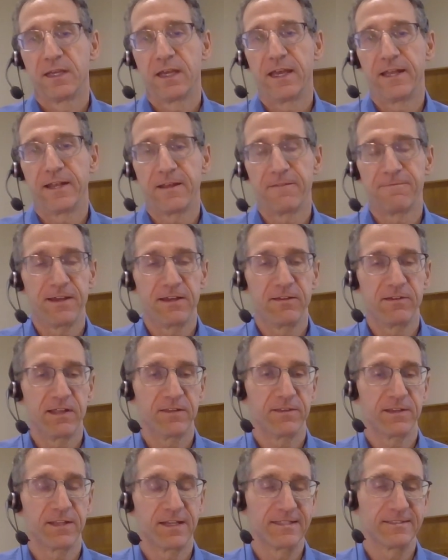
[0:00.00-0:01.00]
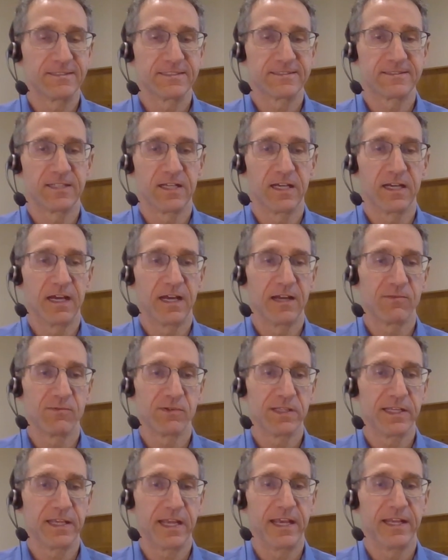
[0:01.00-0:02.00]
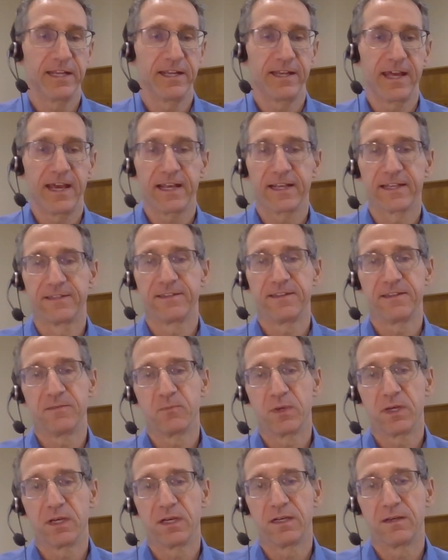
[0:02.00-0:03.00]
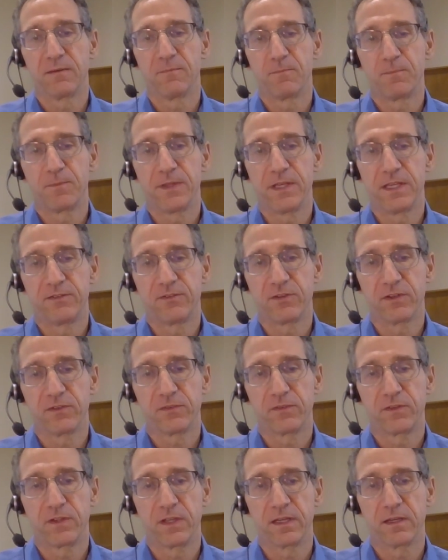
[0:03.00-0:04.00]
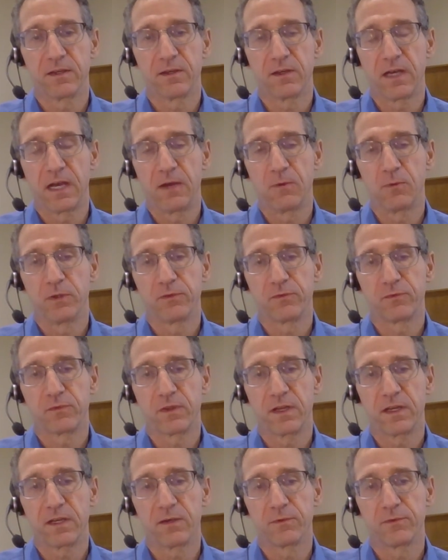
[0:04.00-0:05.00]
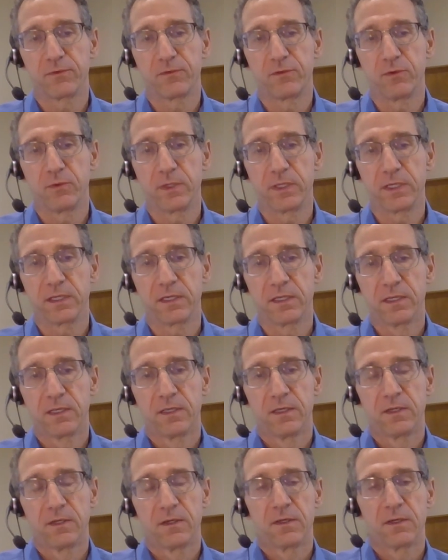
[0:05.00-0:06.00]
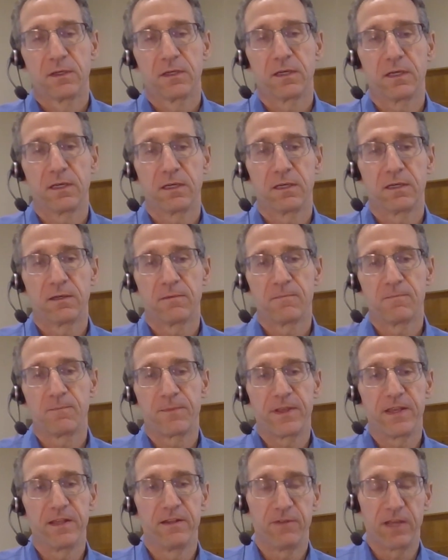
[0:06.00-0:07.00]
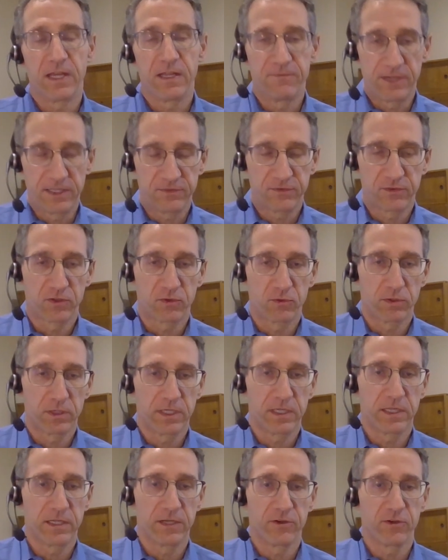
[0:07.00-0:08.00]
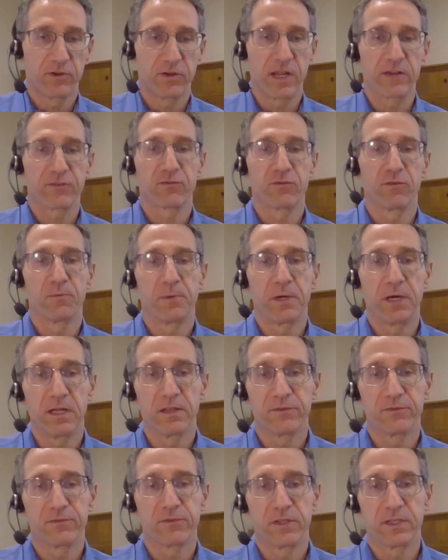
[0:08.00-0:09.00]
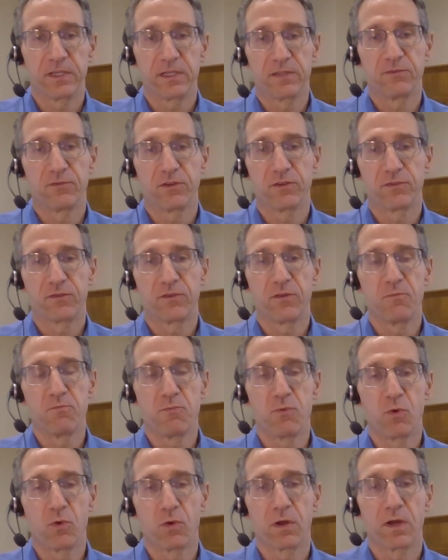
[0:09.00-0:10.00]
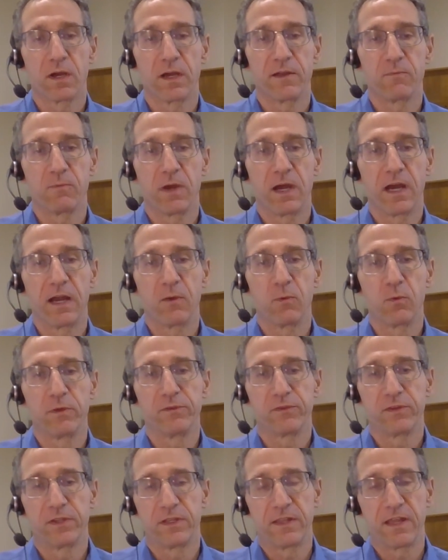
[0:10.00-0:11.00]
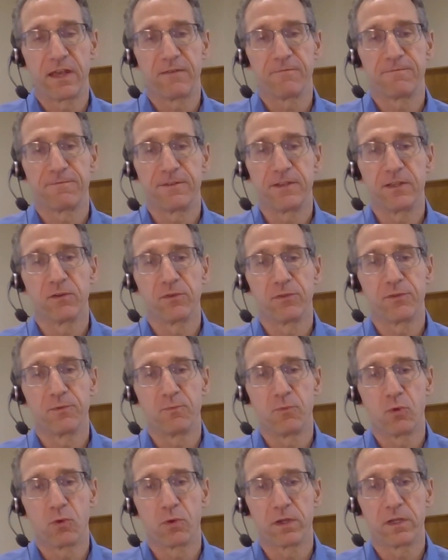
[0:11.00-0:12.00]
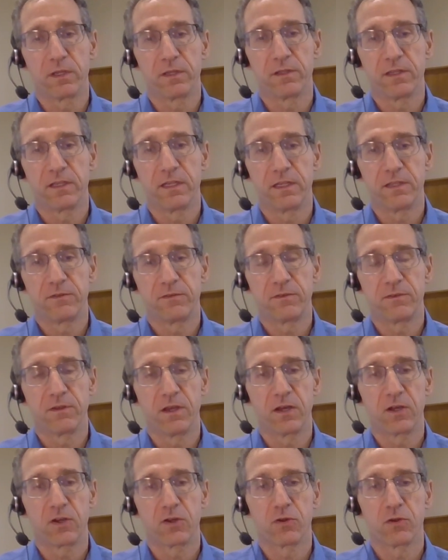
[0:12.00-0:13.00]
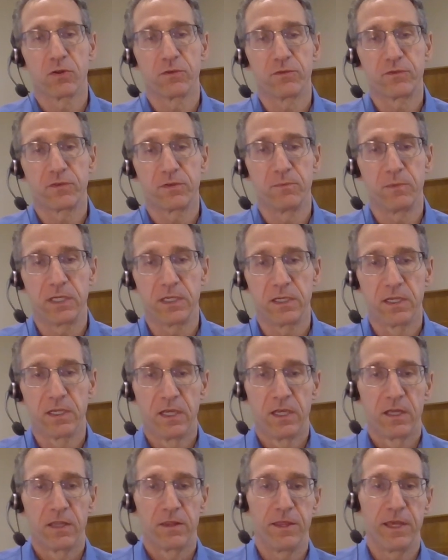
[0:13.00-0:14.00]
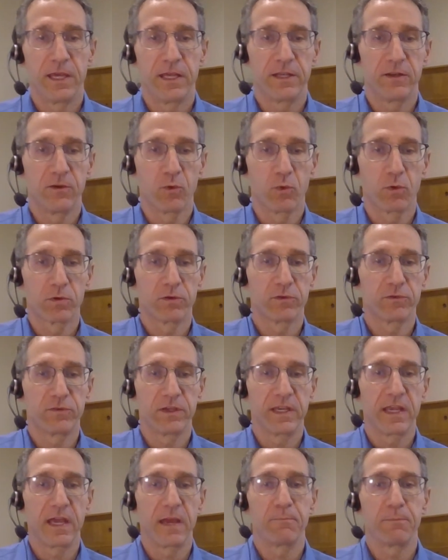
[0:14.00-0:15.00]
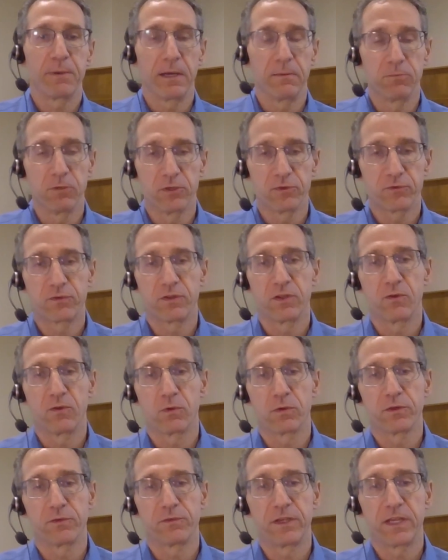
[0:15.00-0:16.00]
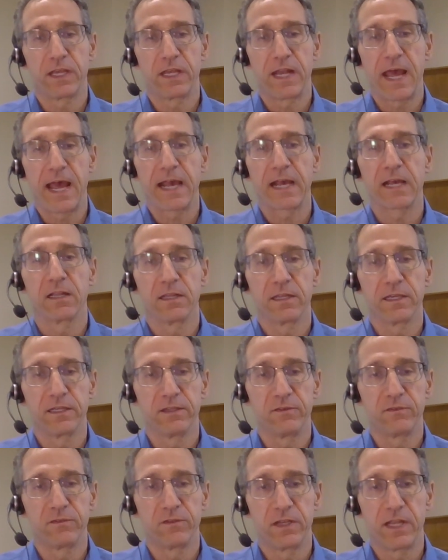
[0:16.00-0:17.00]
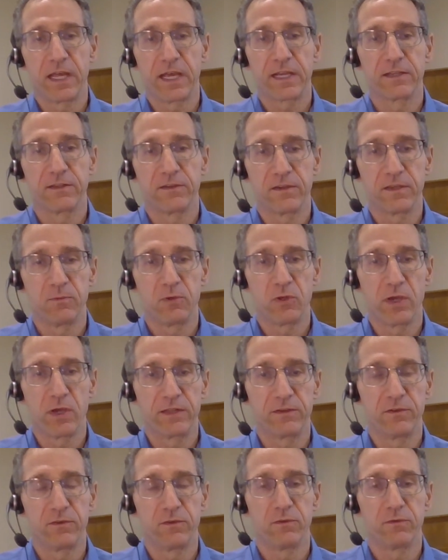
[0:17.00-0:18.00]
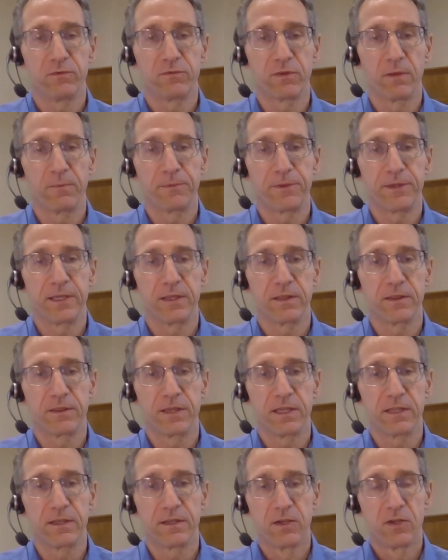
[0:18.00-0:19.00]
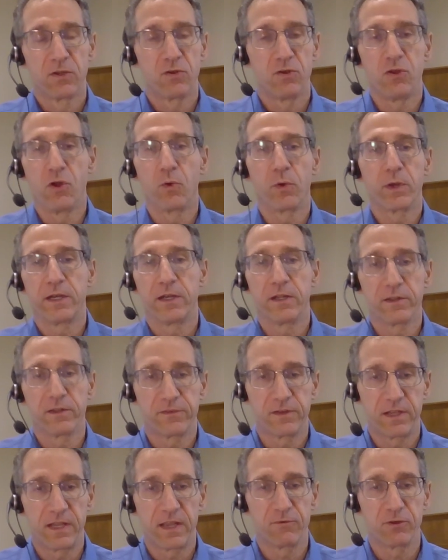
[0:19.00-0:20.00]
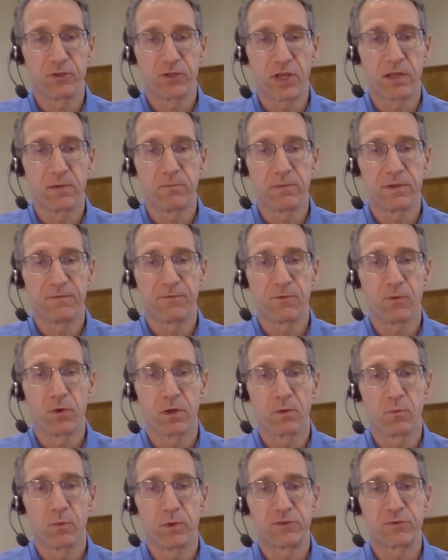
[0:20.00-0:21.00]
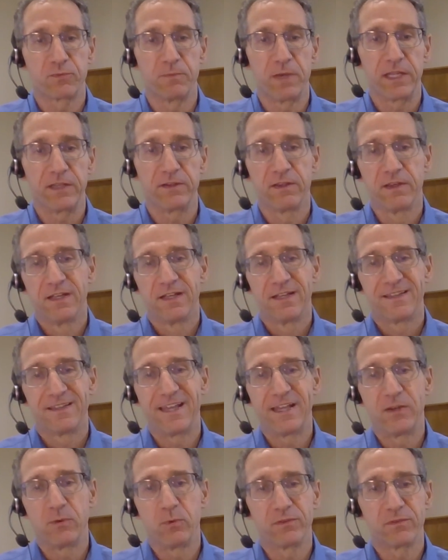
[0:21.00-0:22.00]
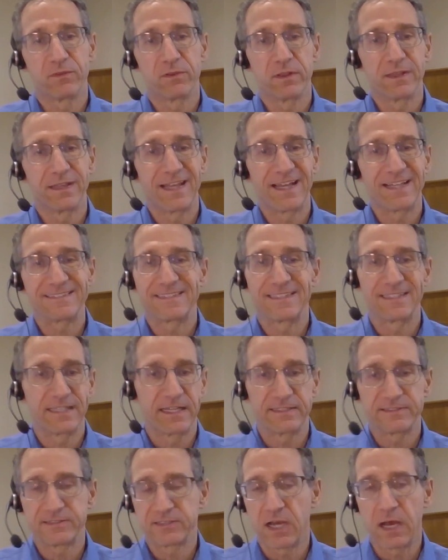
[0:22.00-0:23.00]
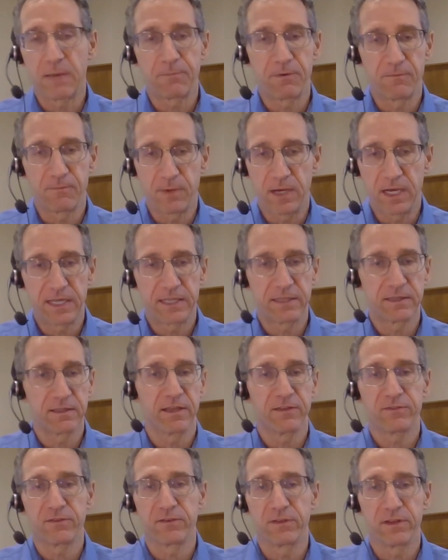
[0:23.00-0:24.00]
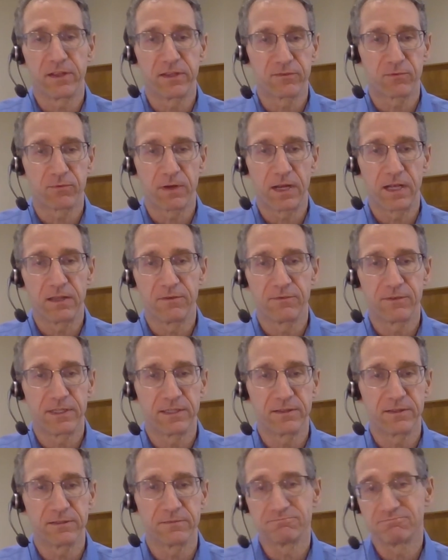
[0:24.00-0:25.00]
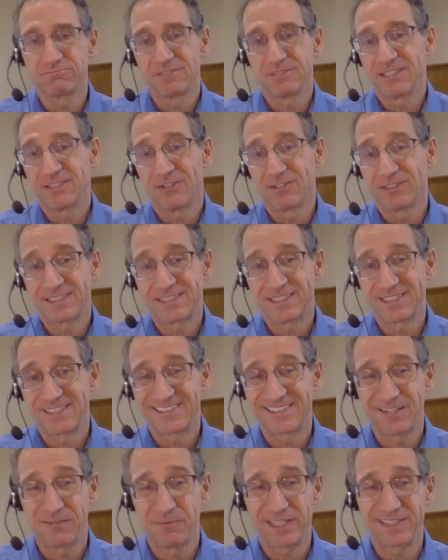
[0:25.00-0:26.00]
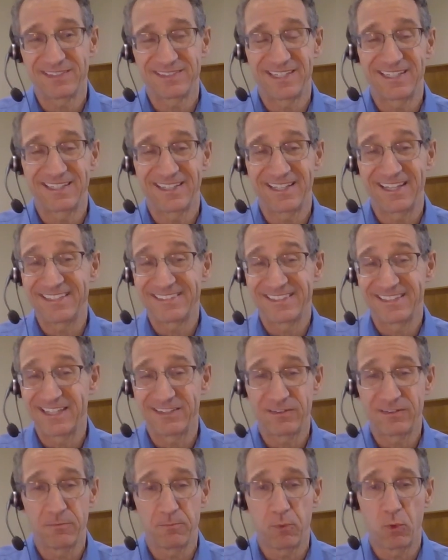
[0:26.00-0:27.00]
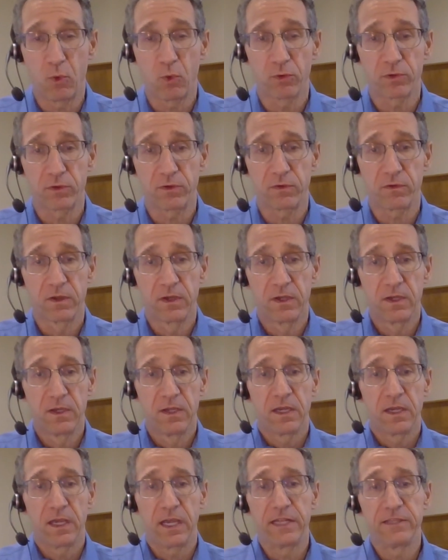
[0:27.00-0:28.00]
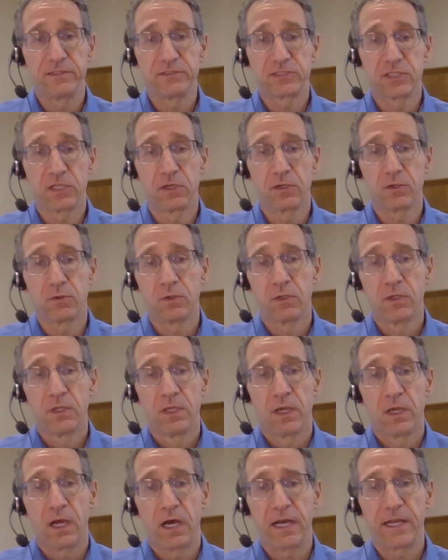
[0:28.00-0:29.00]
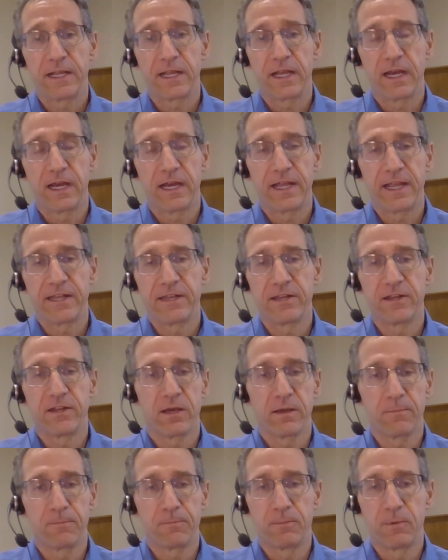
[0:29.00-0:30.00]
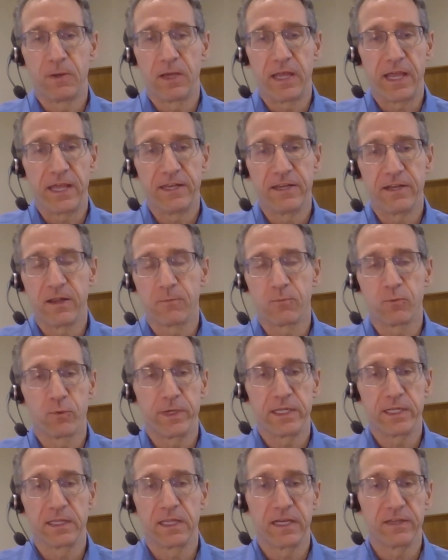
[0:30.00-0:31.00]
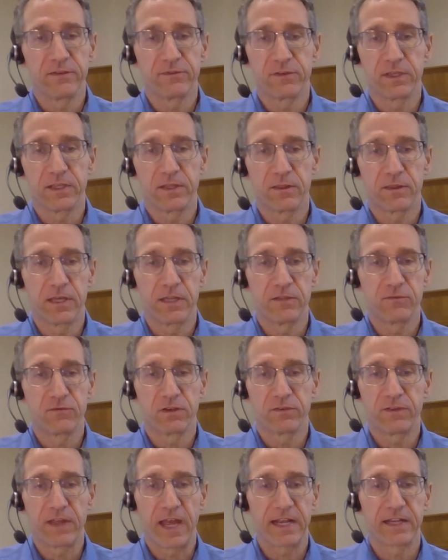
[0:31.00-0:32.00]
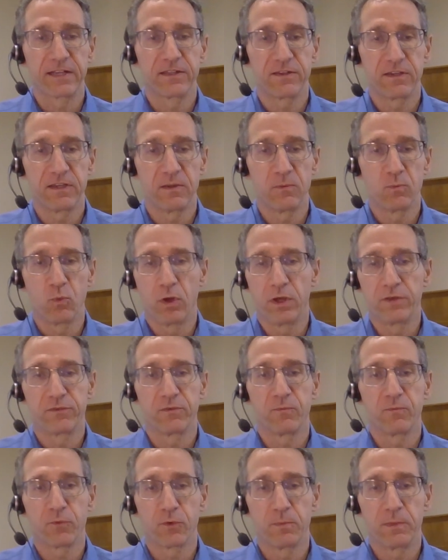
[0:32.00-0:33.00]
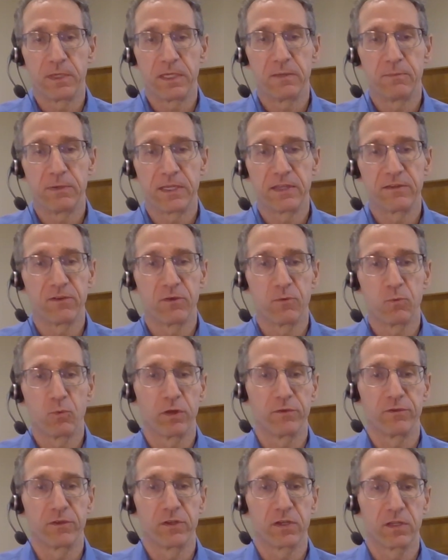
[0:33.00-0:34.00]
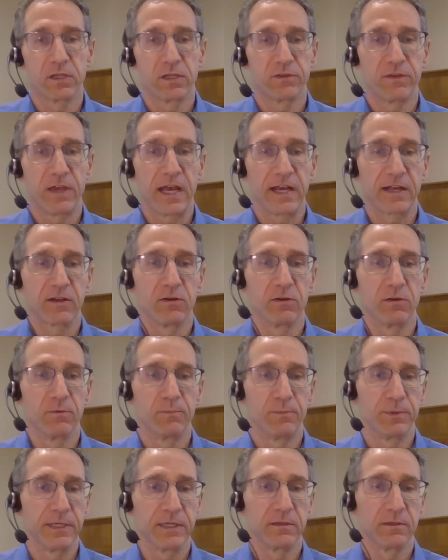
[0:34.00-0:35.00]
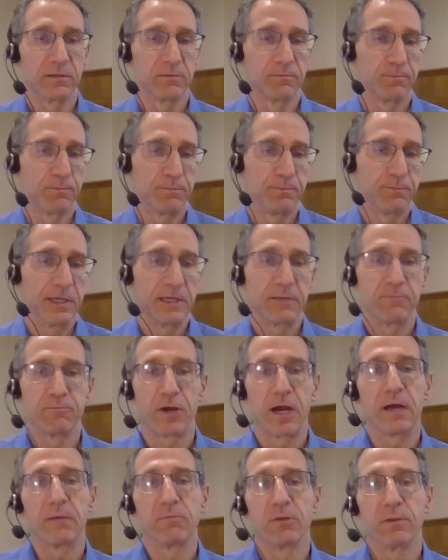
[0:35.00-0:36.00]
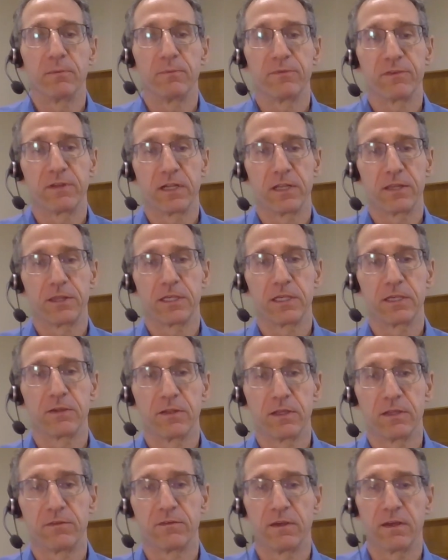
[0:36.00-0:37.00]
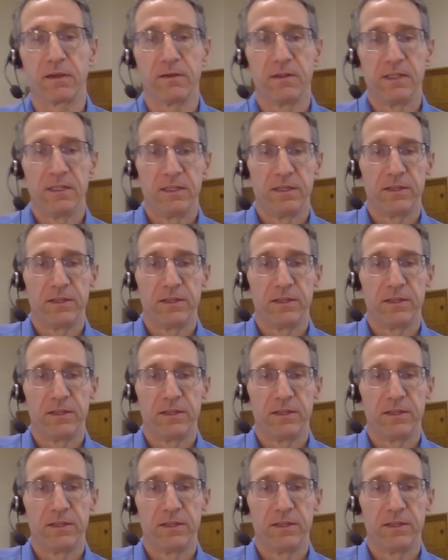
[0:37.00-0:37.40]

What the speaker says: And I found out that I really hated academe. It just I was doing advanced degree in international policy, and just the more I was in that field, the more it occurred to me that in order to get published, in order to get accolades in academia, you had to do something that no one else had ever done before, which meant that it was less and less top of mind, less and less relevant. It's to some extent less and less important. And so I ended up realizing that just academe wasn't for me because it wasn't going to tackle big problems. And I think that